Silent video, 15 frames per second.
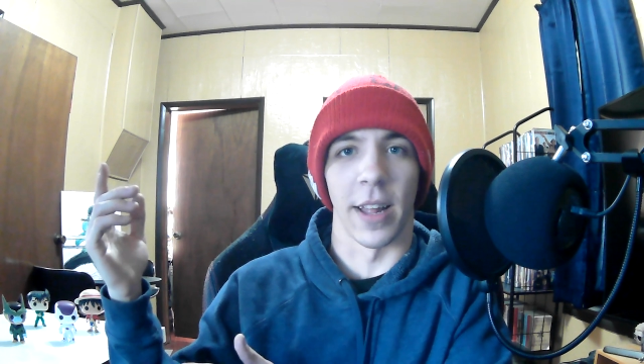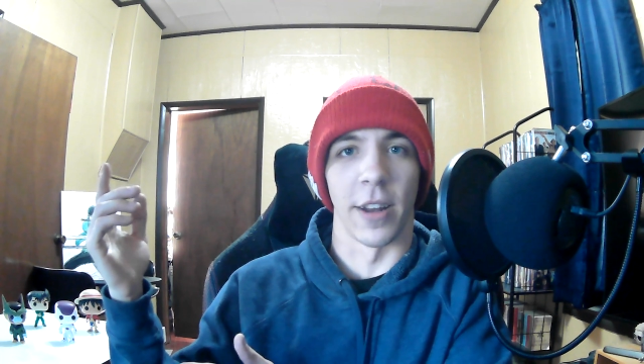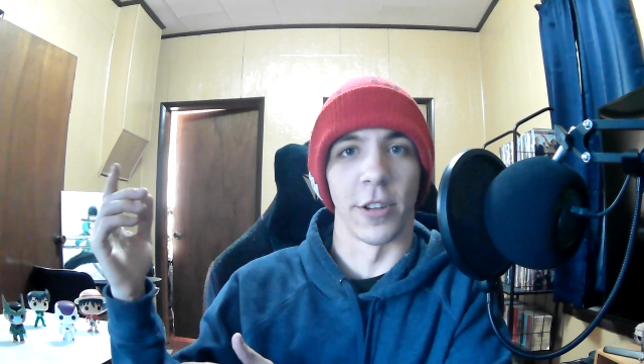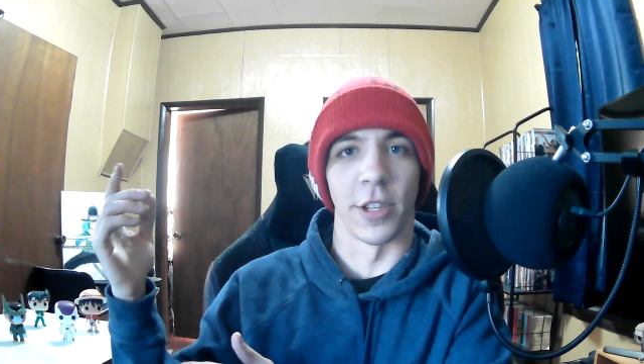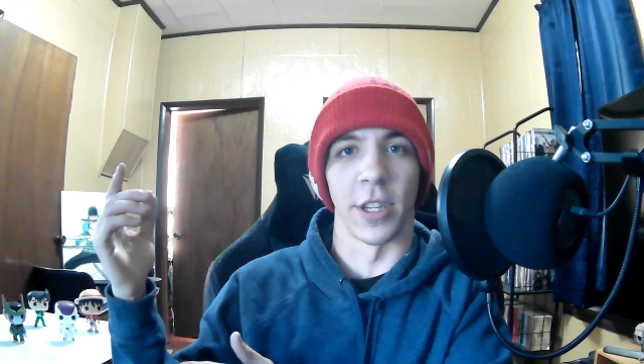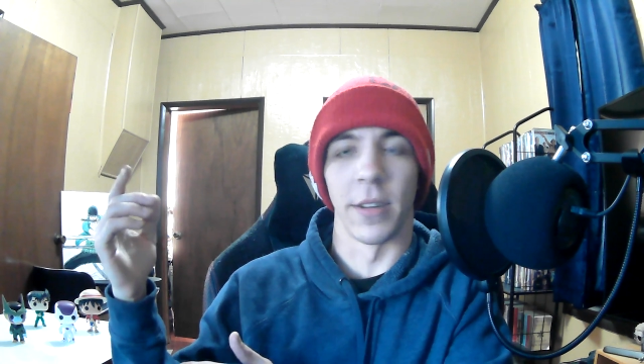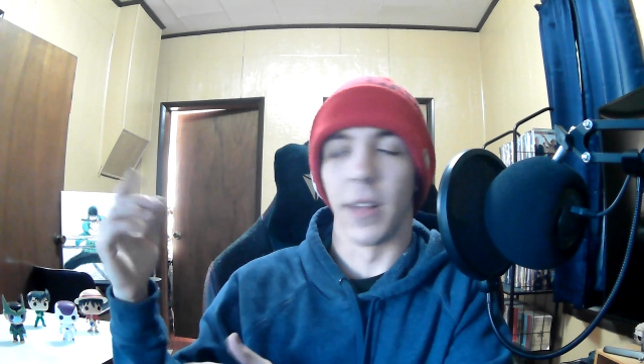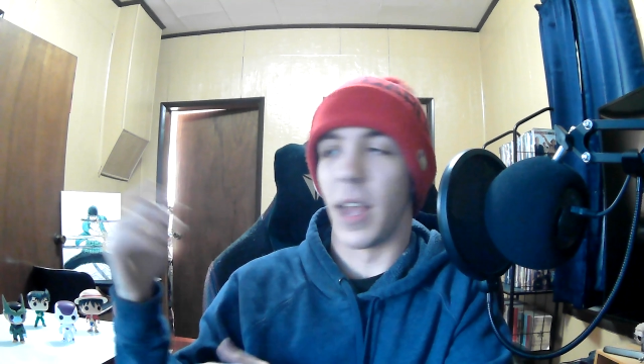
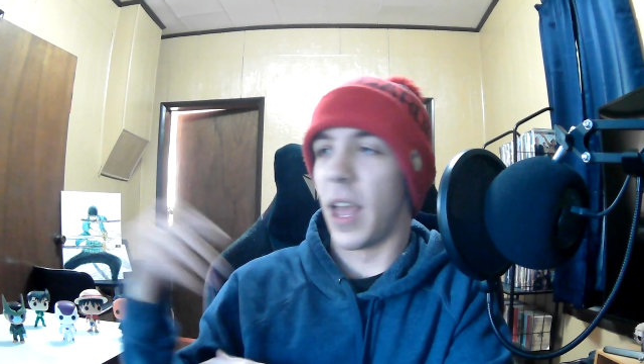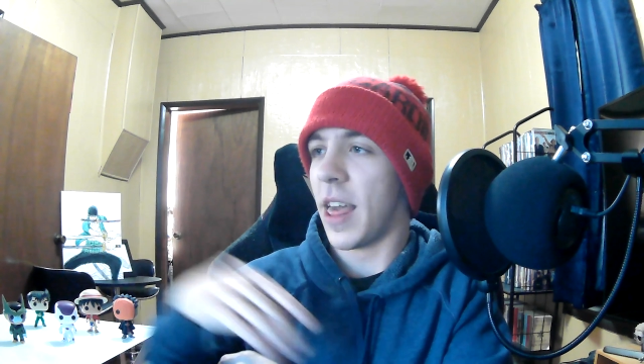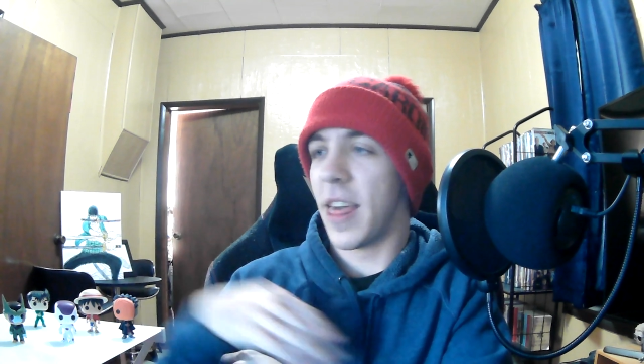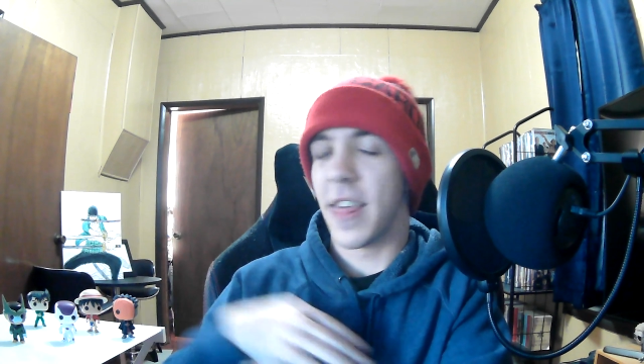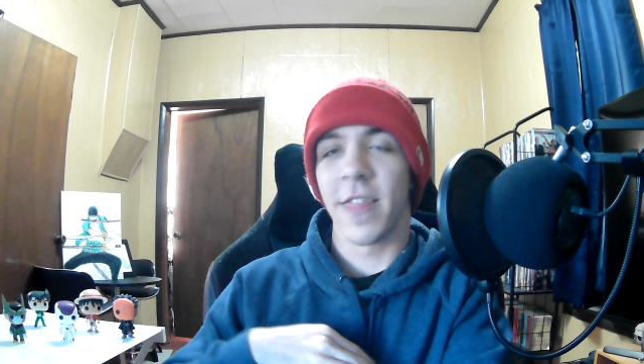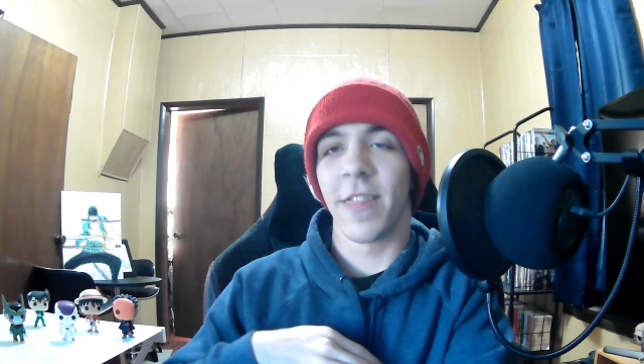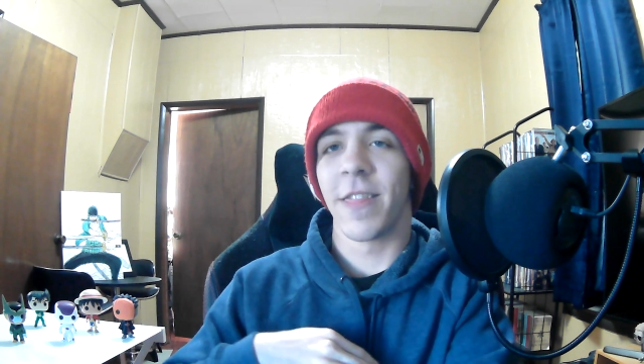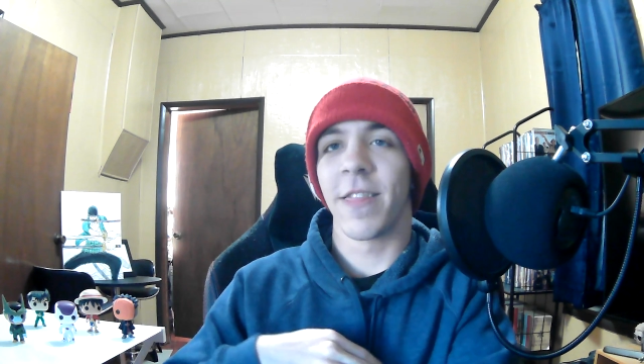energy.
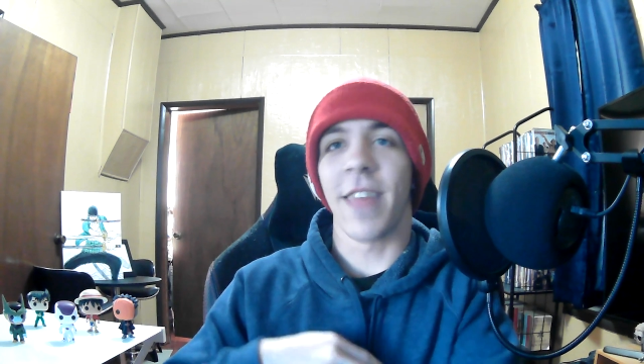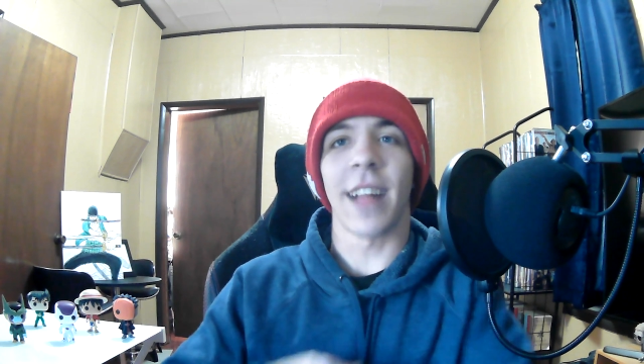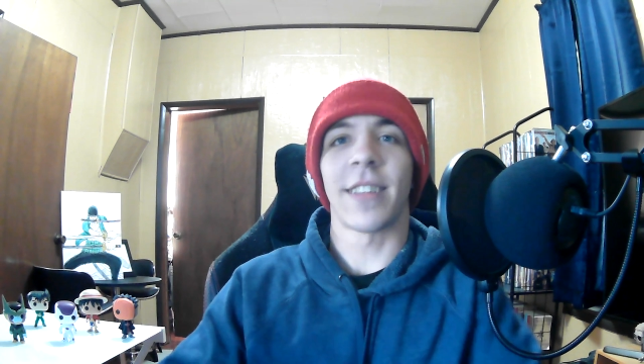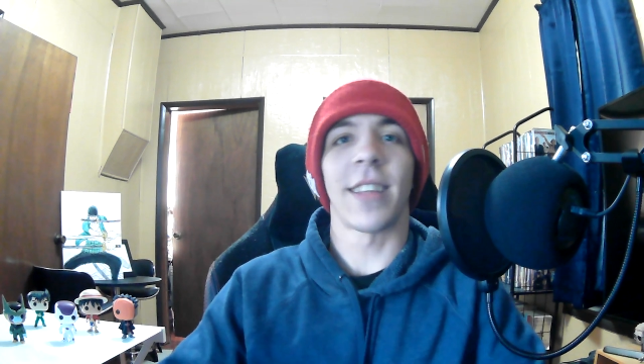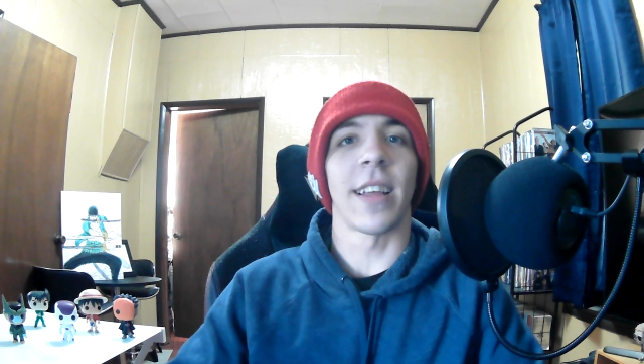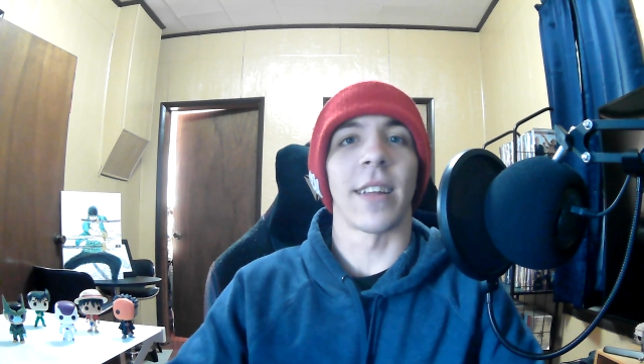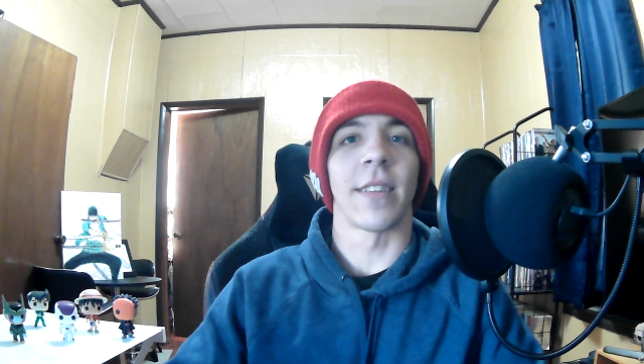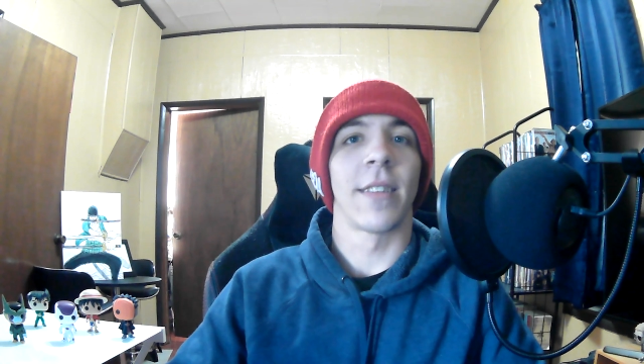That's
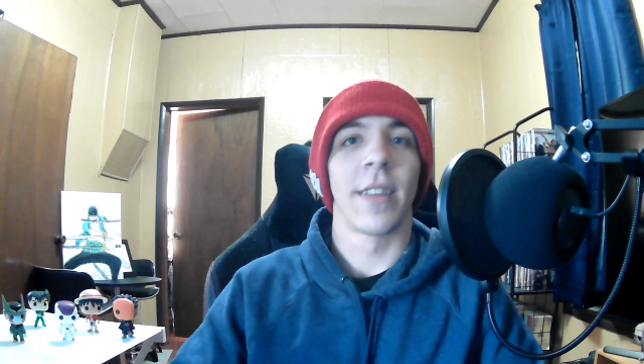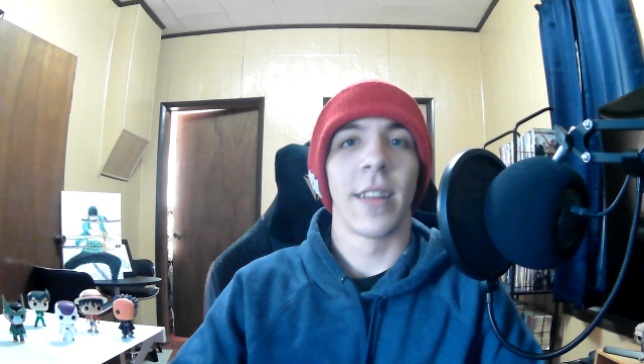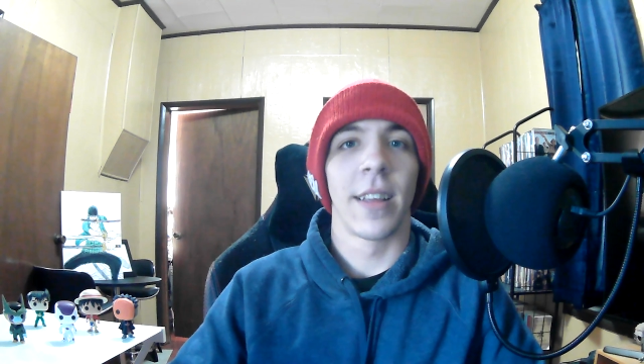it.